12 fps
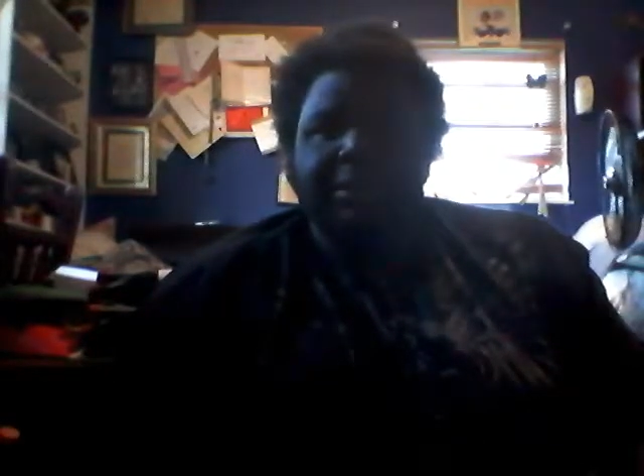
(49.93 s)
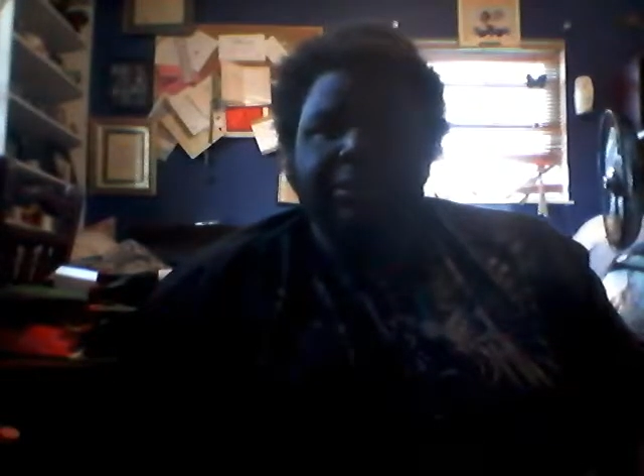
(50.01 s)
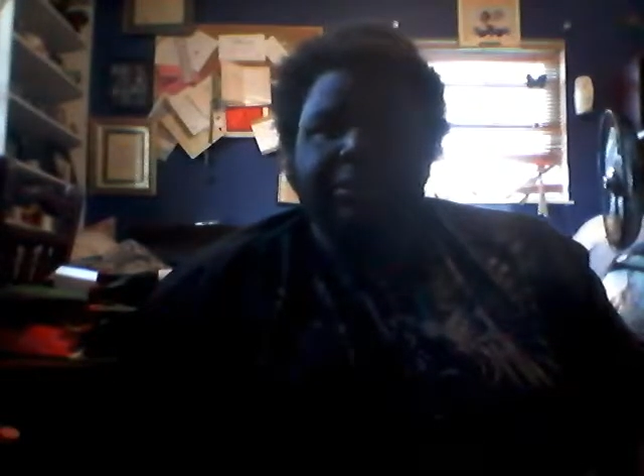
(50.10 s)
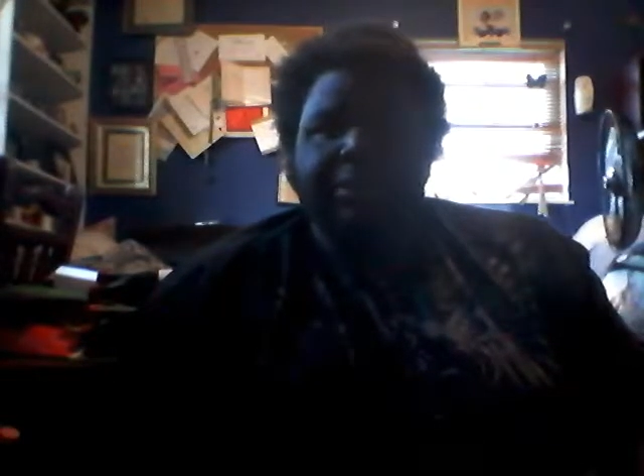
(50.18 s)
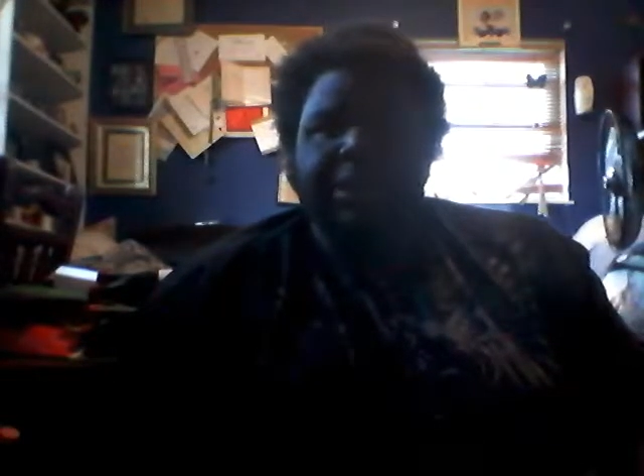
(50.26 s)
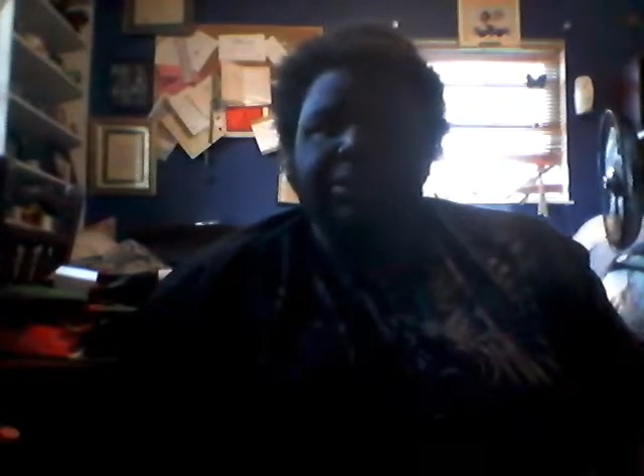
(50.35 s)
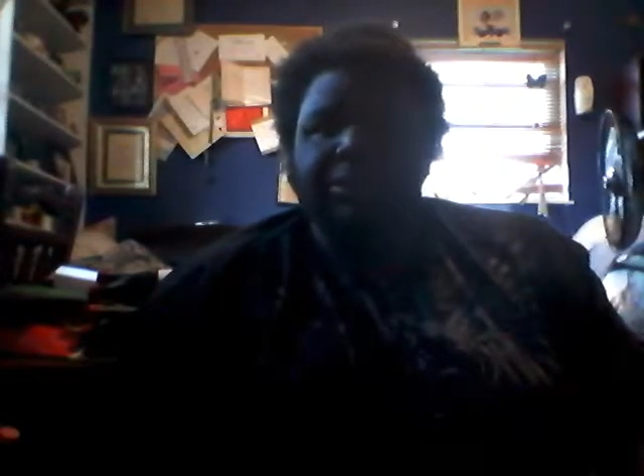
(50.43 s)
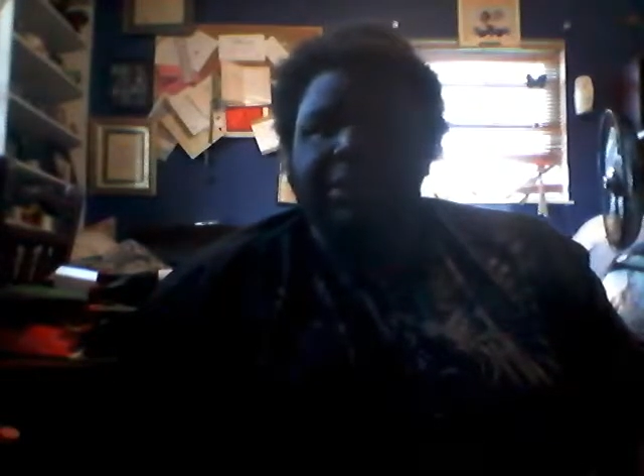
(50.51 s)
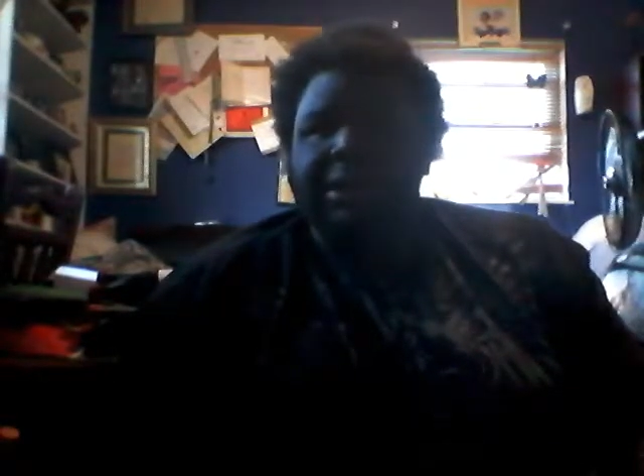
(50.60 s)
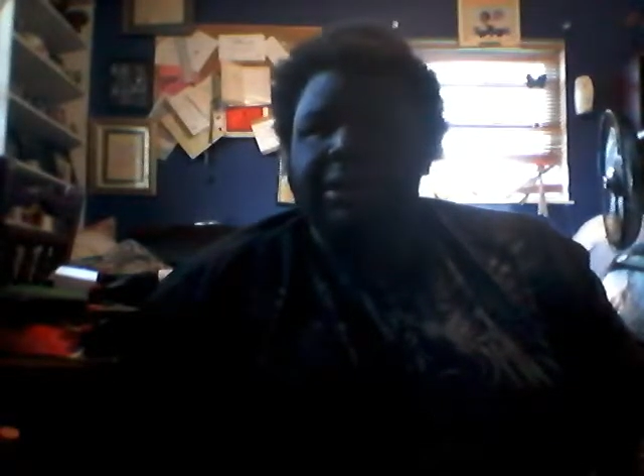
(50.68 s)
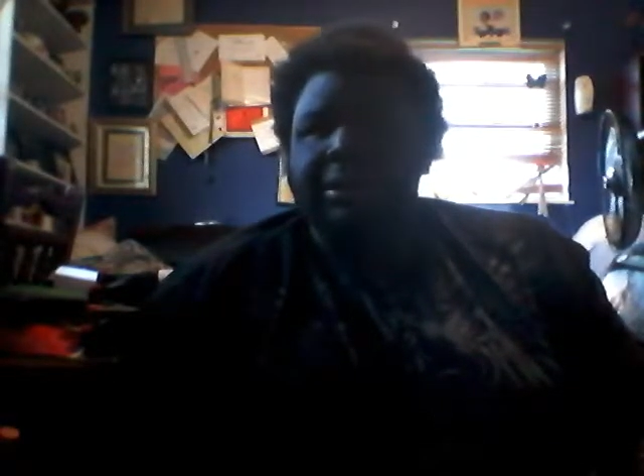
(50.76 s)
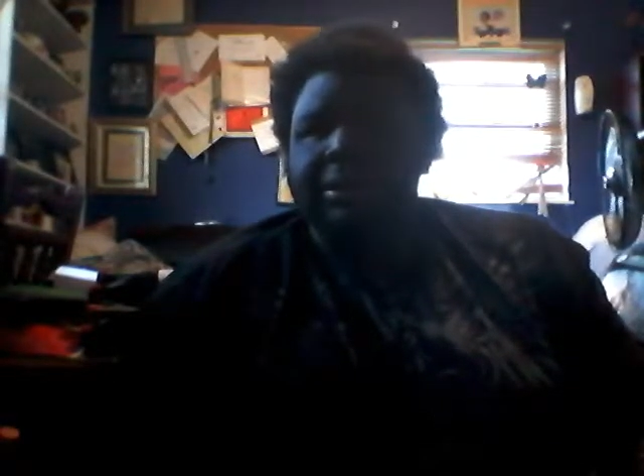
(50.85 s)
who,
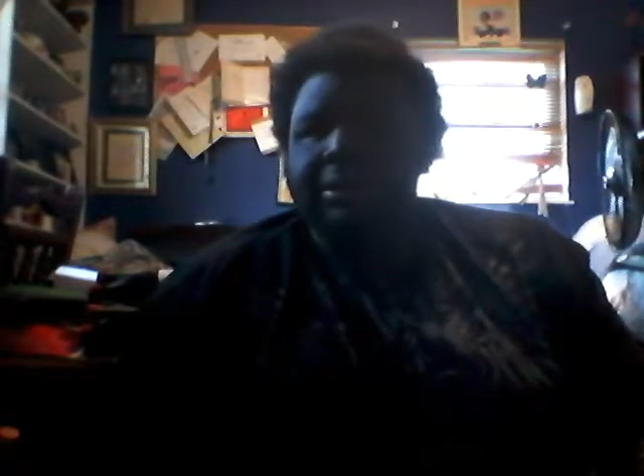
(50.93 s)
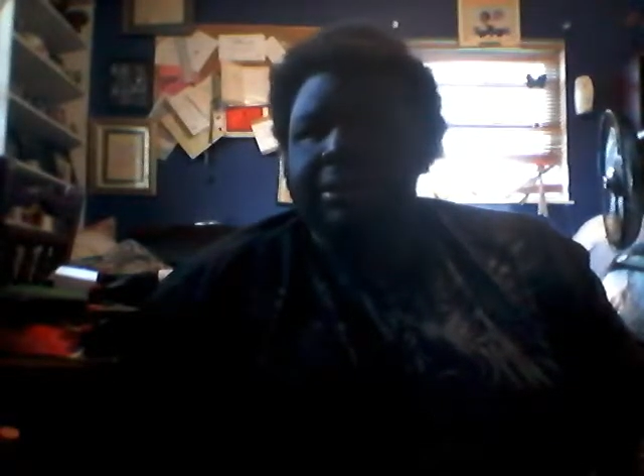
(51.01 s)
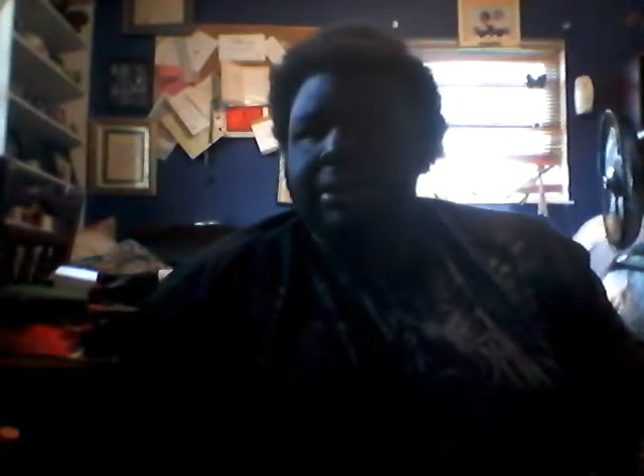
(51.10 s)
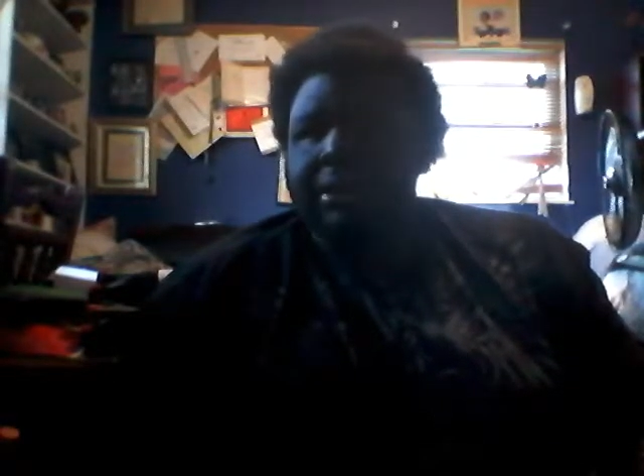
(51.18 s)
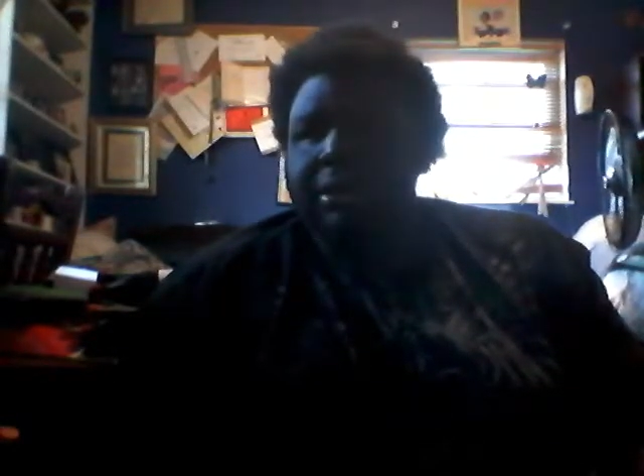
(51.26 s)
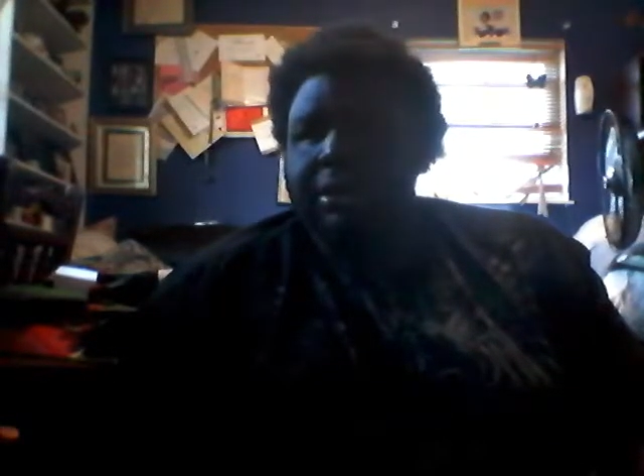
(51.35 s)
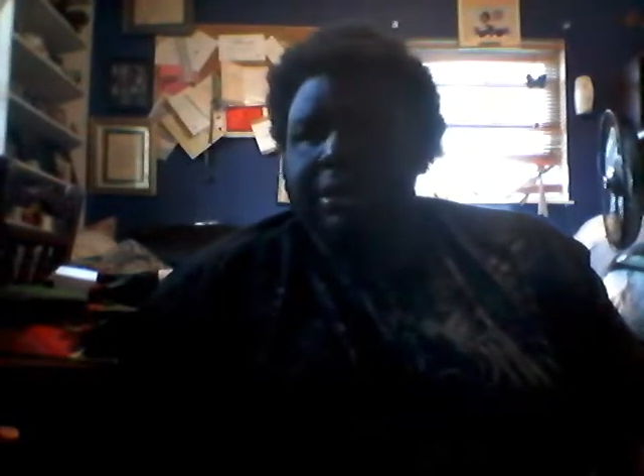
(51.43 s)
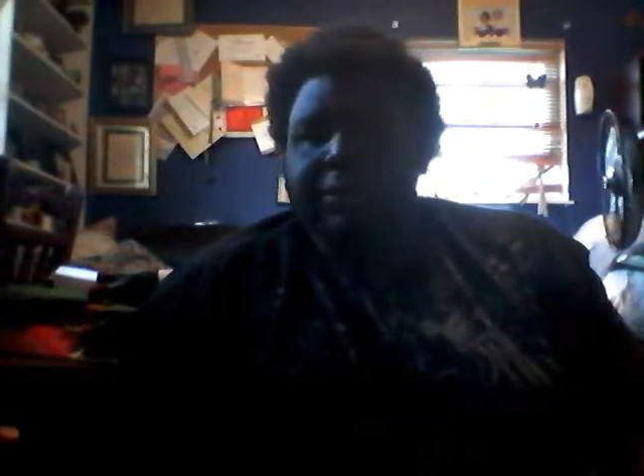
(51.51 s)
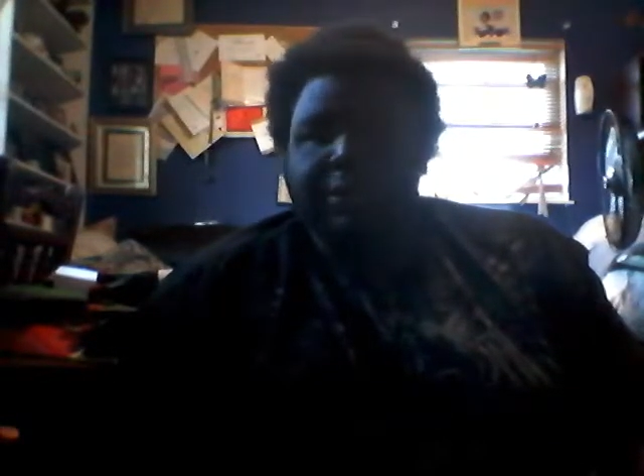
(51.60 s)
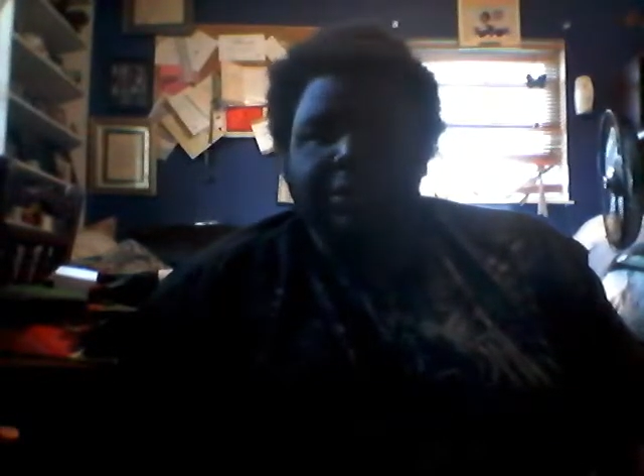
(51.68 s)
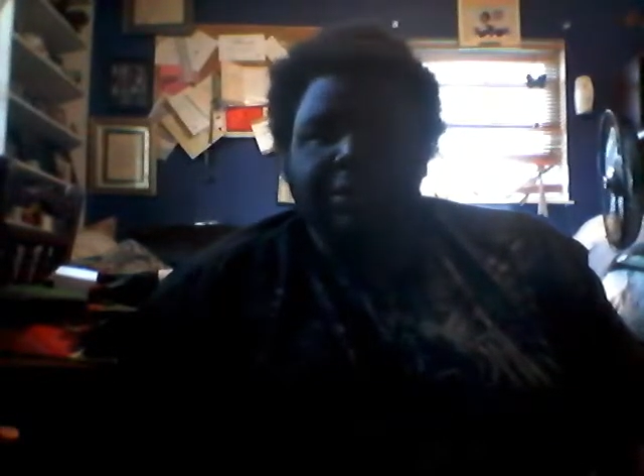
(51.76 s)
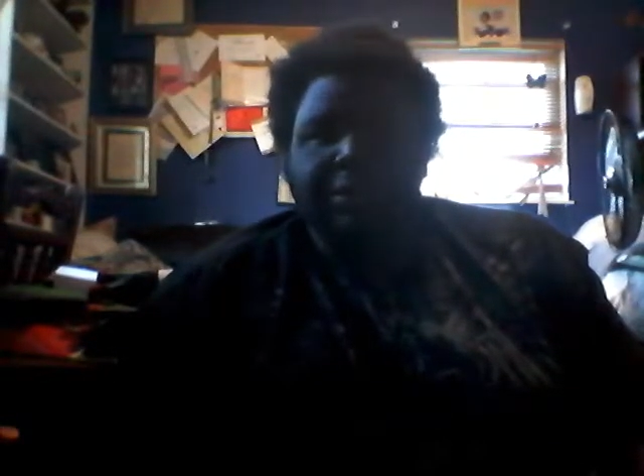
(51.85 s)
Eri
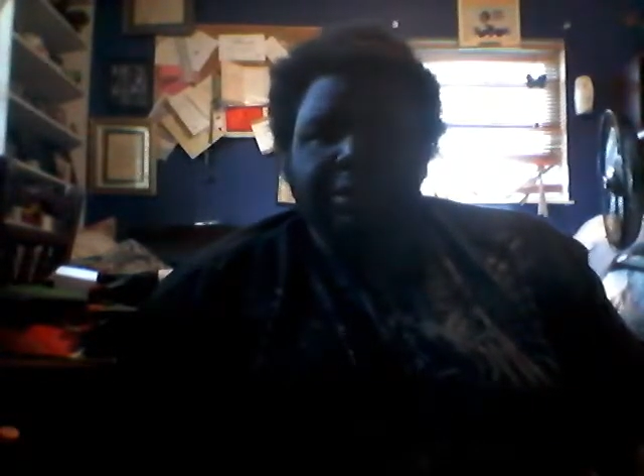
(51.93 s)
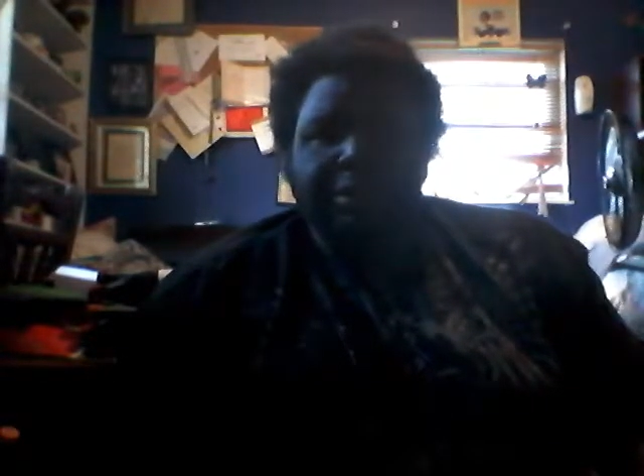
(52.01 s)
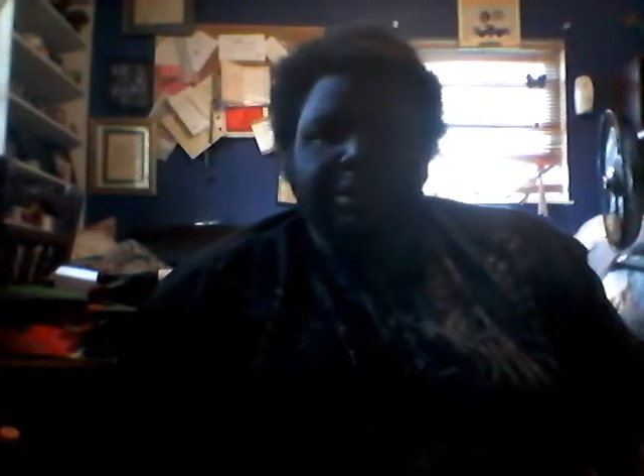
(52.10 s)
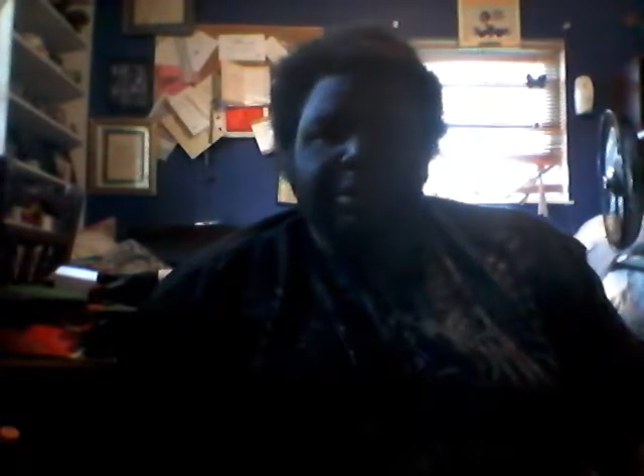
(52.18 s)
until